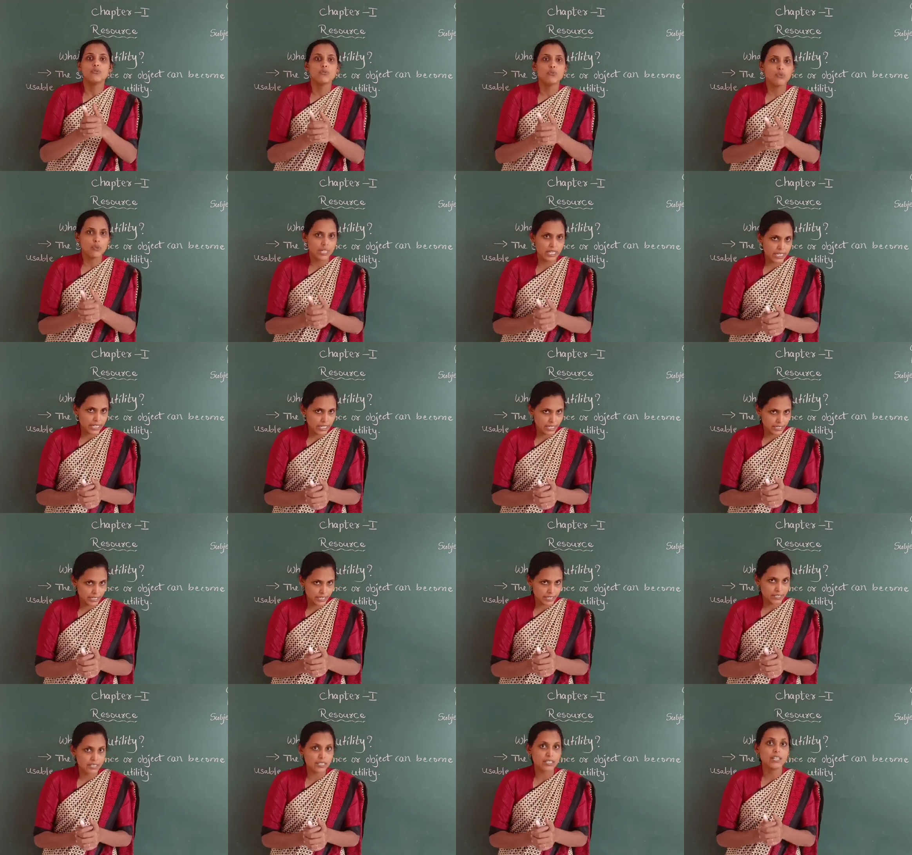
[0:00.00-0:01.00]

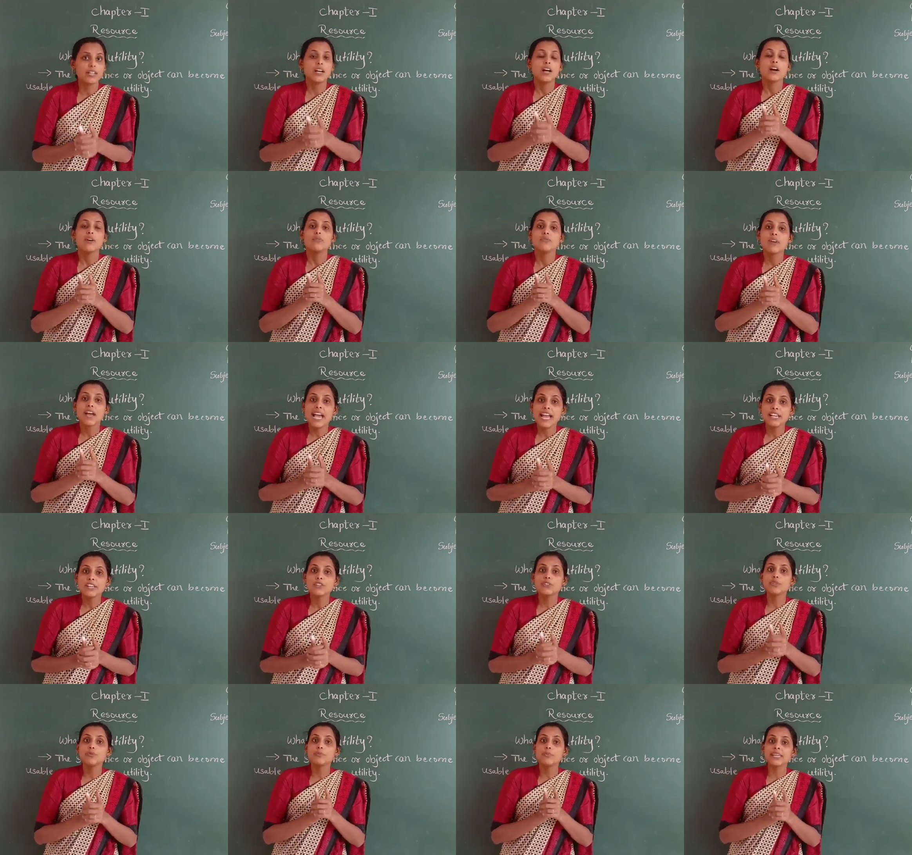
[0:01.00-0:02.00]
worth.
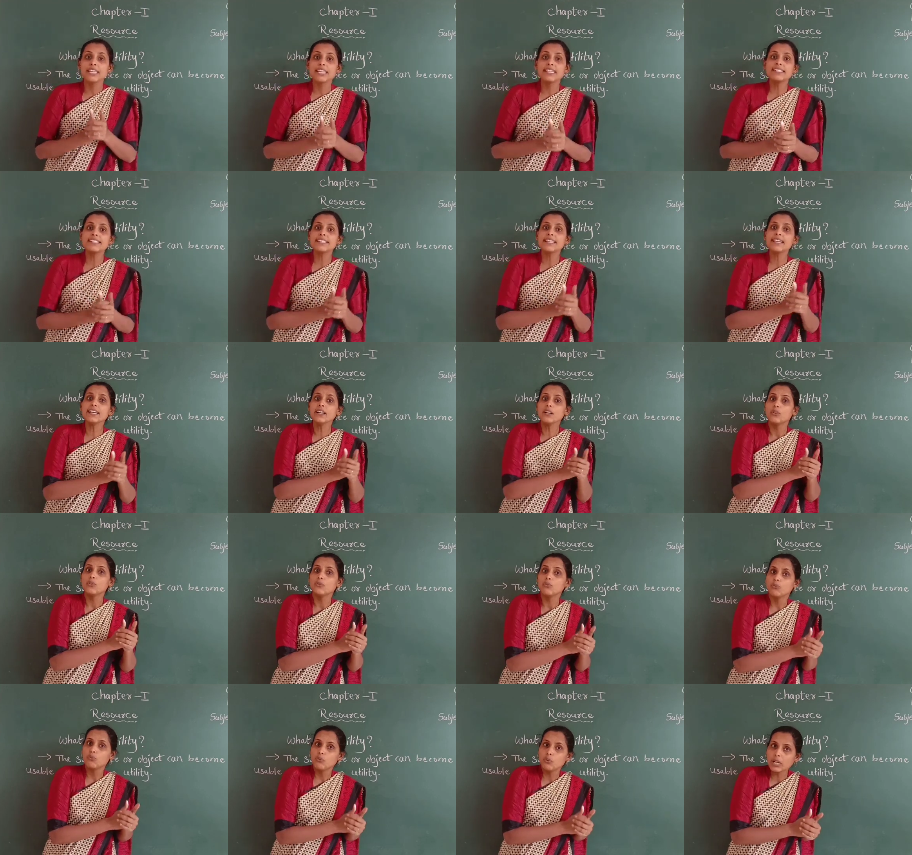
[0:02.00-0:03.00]
Value means
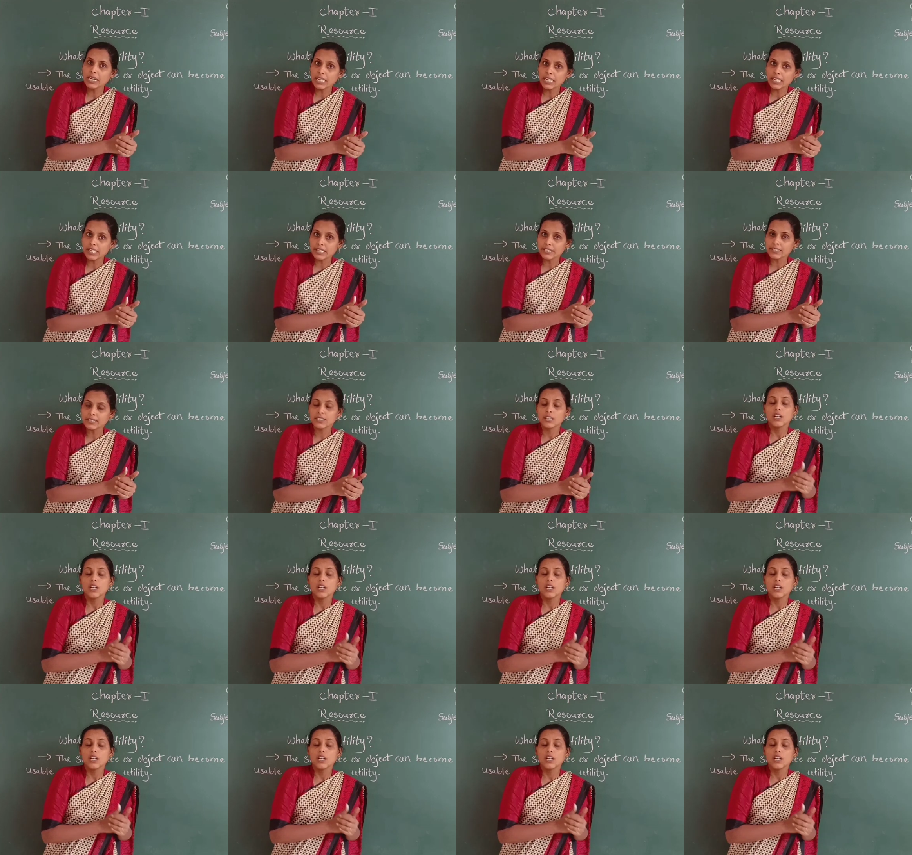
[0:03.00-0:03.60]
worth.